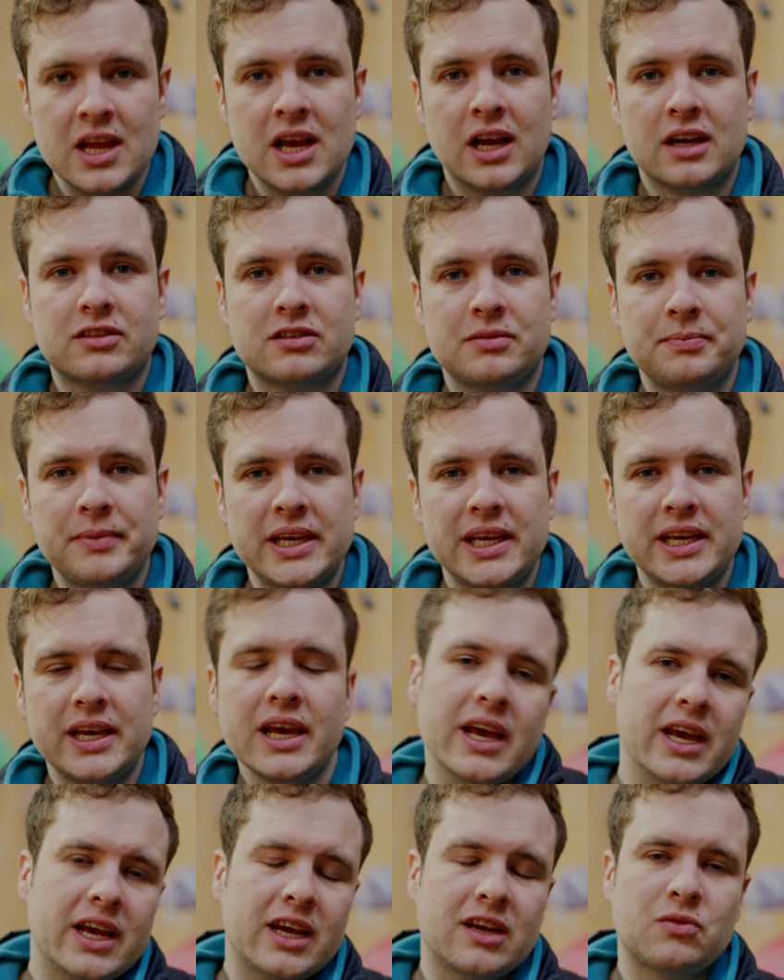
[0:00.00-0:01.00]
A smear
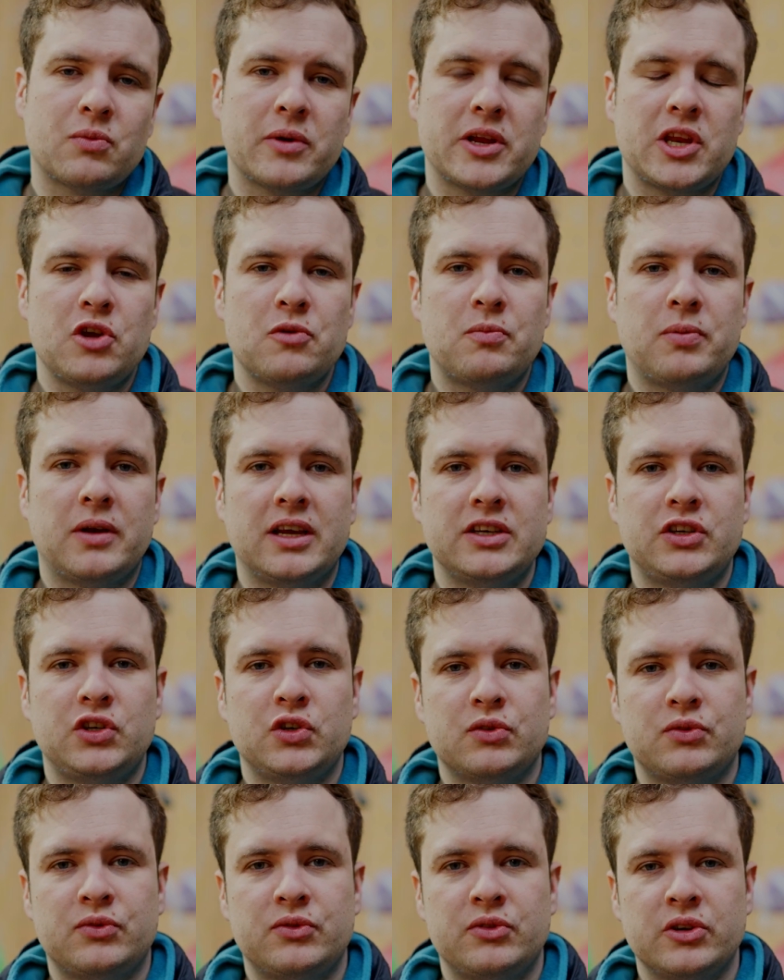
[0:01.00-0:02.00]
is when you place
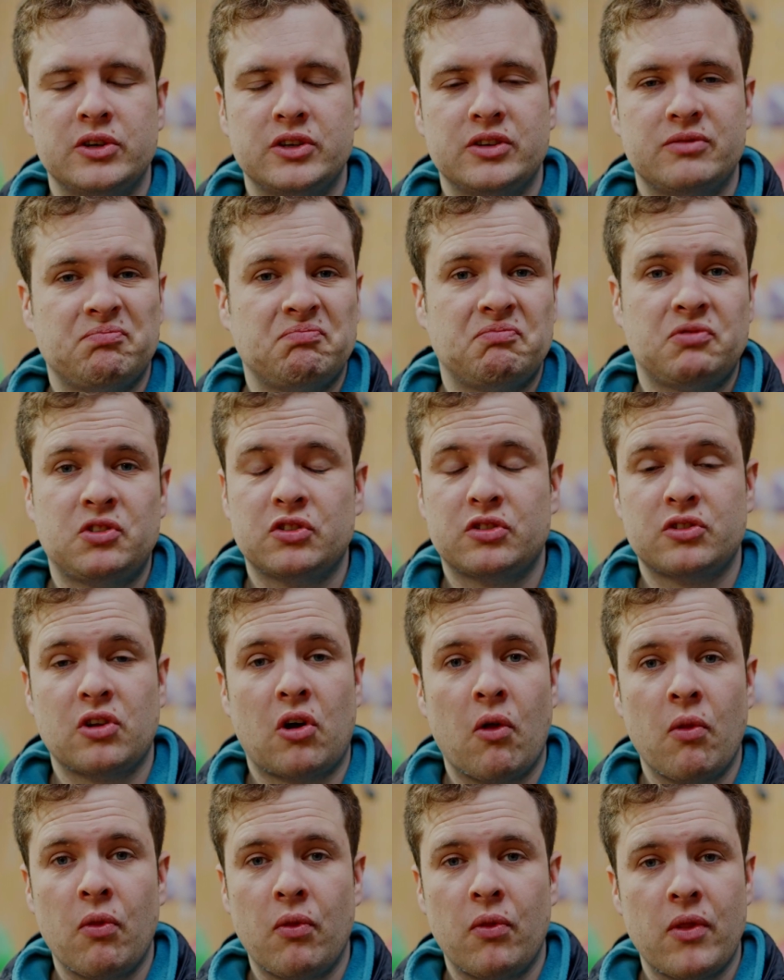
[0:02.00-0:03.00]
your foot just
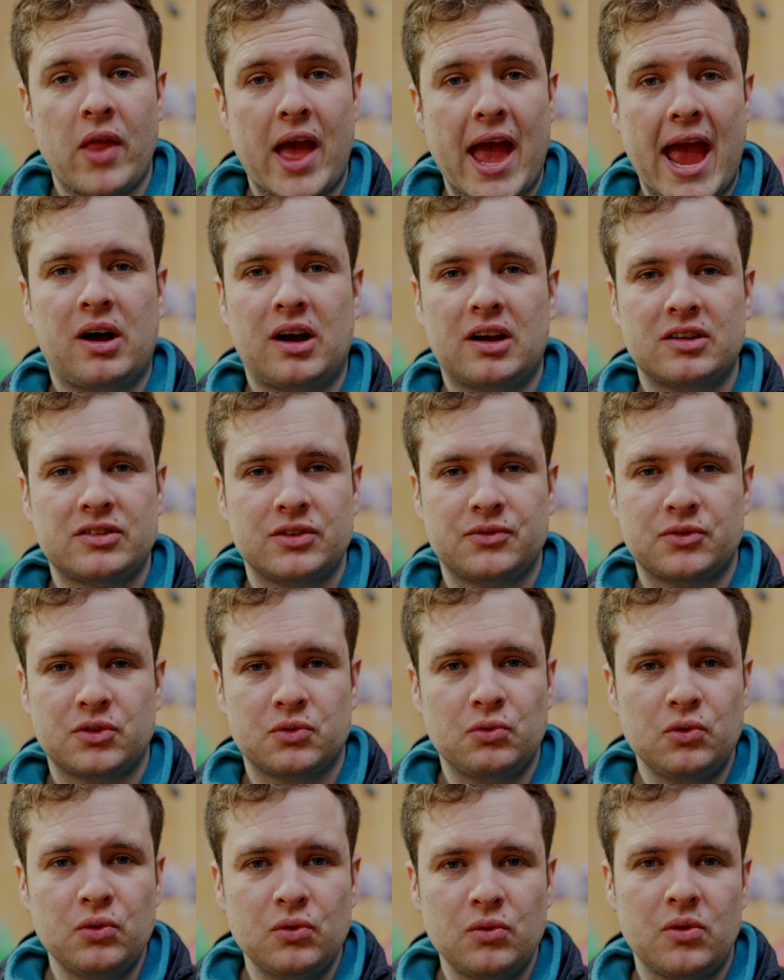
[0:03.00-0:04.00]
on part of the
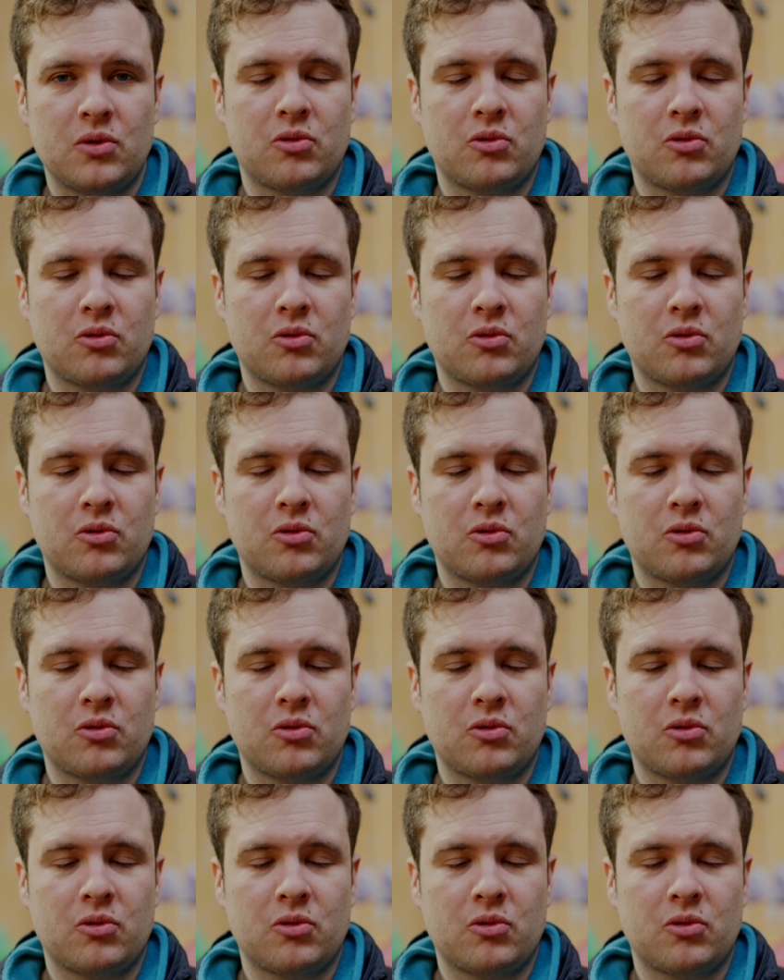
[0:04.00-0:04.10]
wall